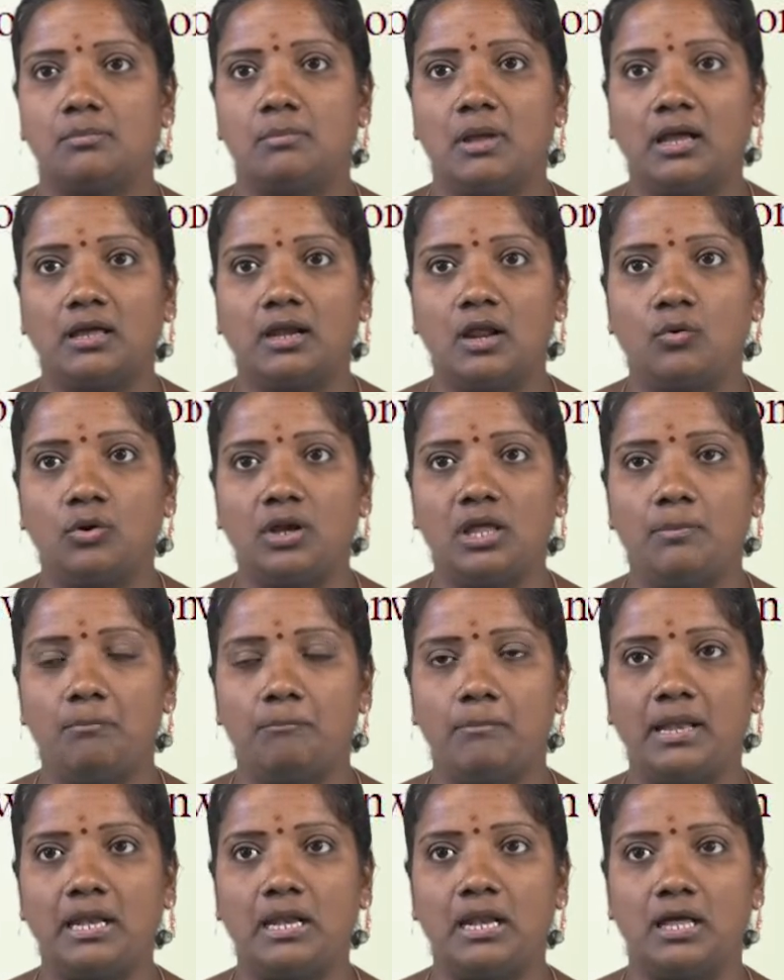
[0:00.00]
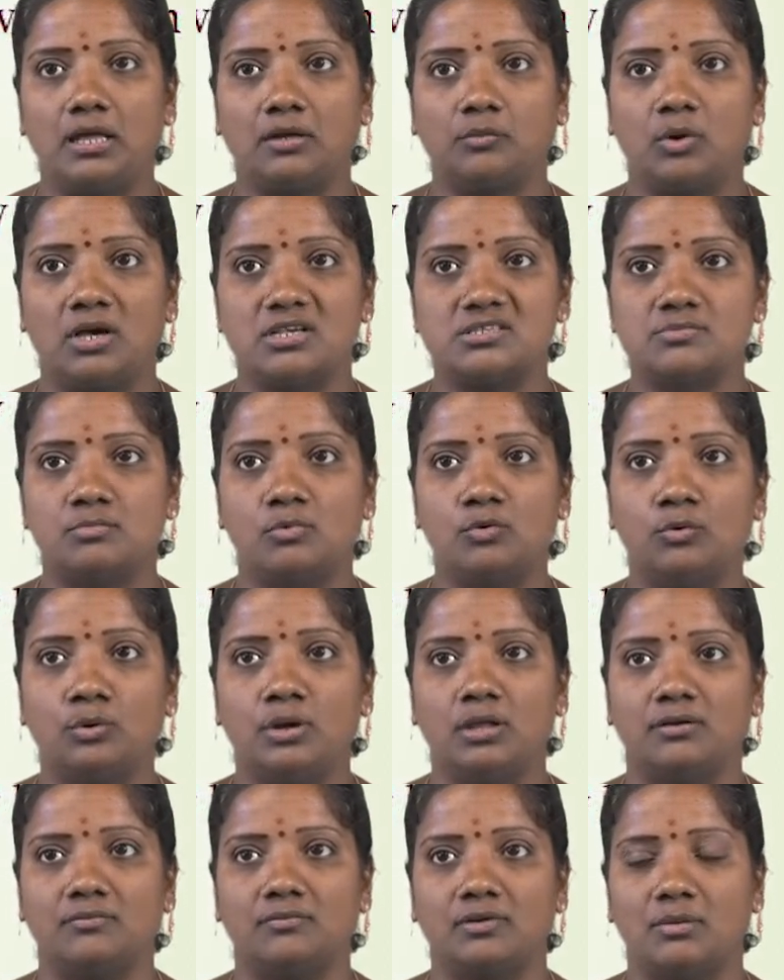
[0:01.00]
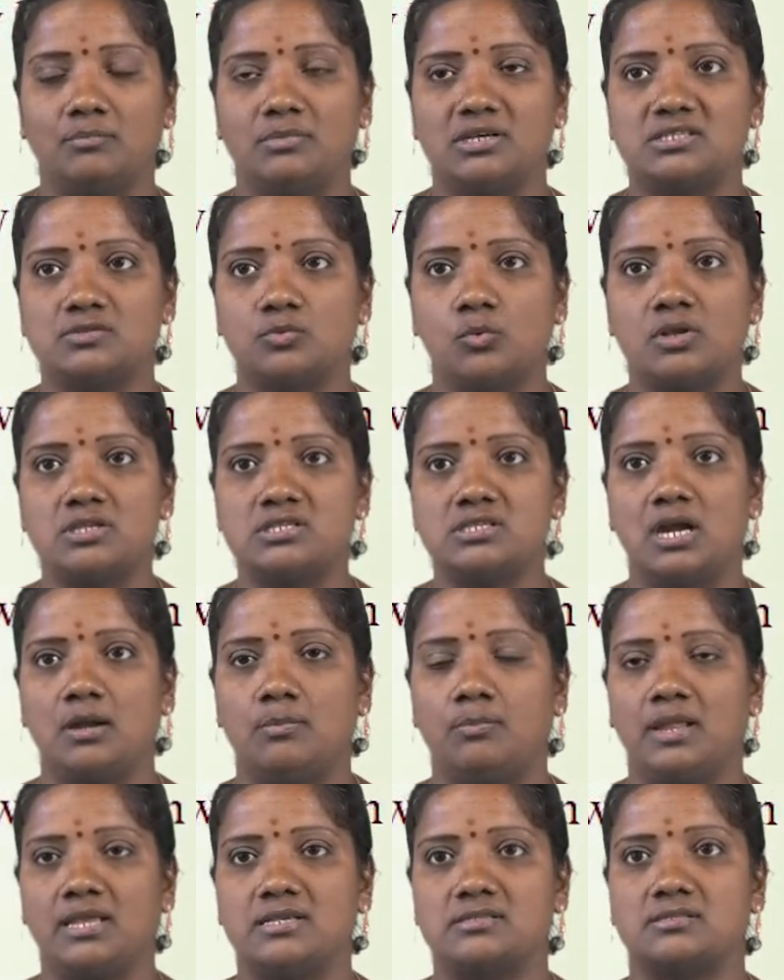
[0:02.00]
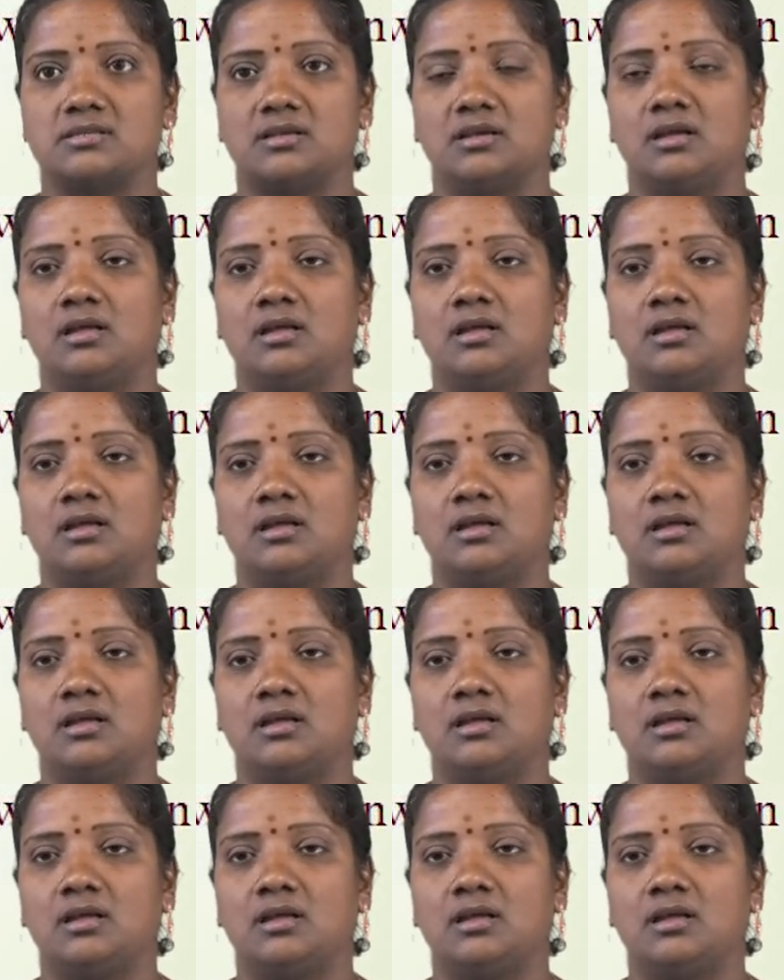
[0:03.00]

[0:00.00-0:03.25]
Meghrauli pillar was moved from its original place.